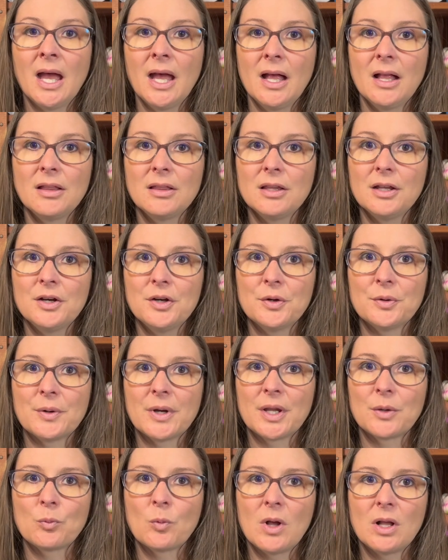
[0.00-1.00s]
Hello
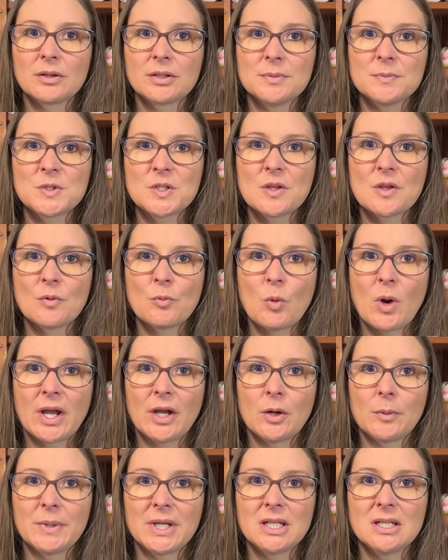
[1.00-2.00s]
and welcome to the
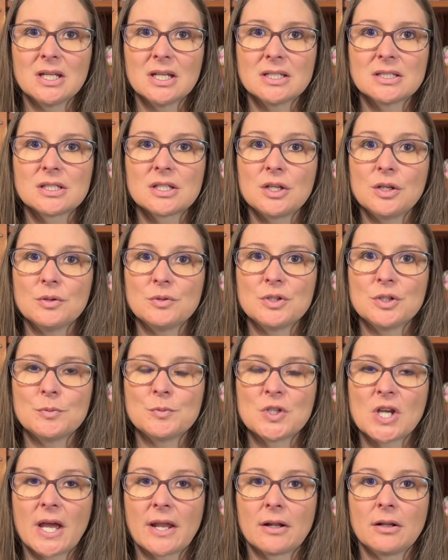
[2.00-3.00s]
Wyoming Knits YouTube
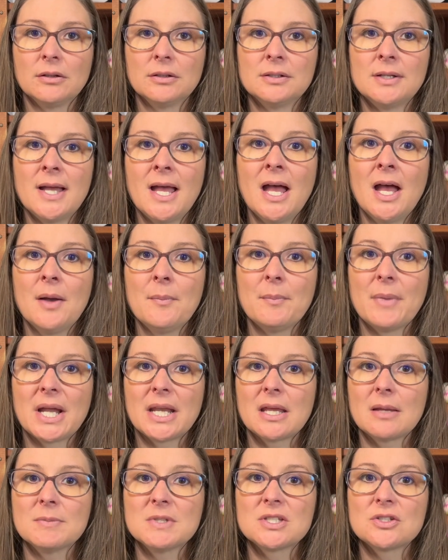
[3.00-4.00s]
channel. My
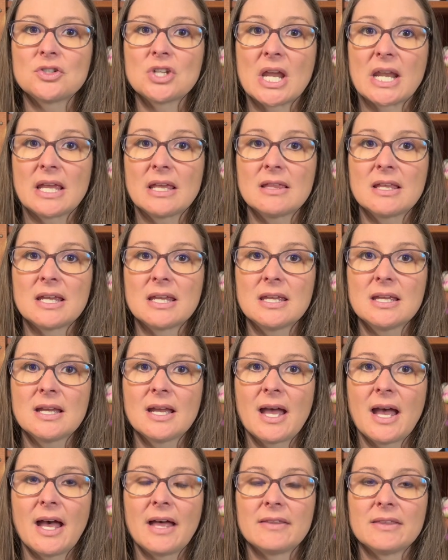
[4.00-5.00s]
name is Jenny Lee
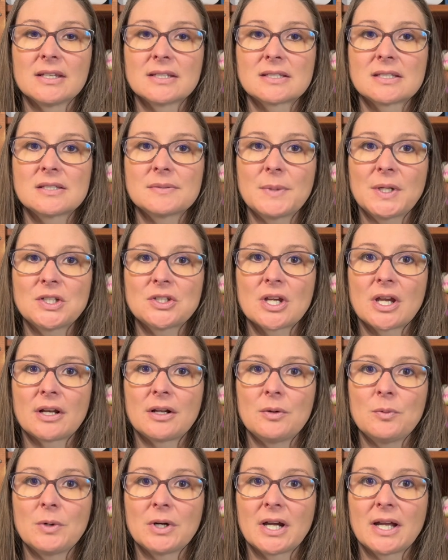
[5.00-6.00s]
and this is my channel
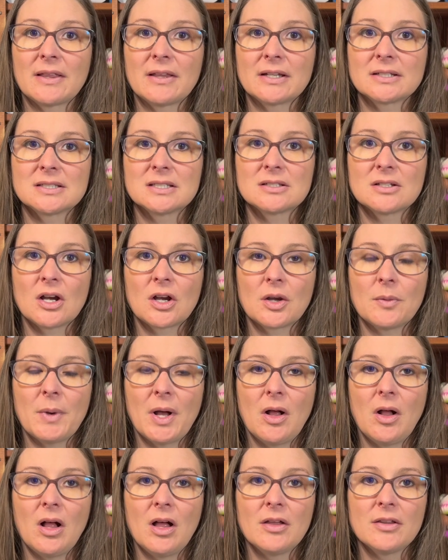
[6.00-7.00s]
where I like to talk about
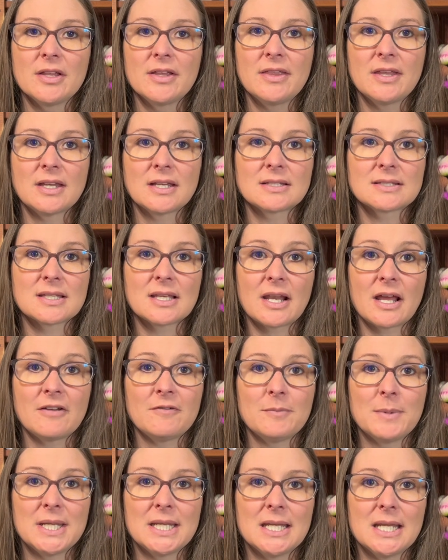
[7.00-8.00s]
all the things that I've
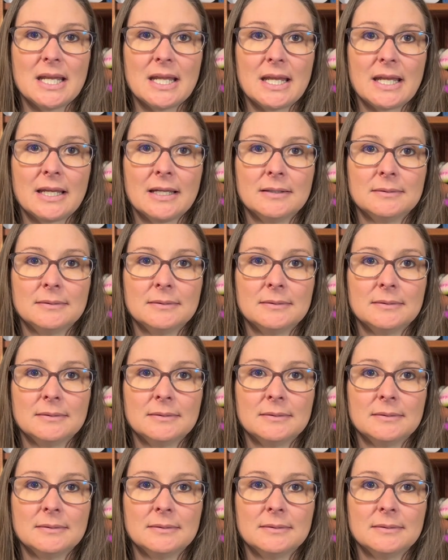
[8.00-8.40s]
been knitting.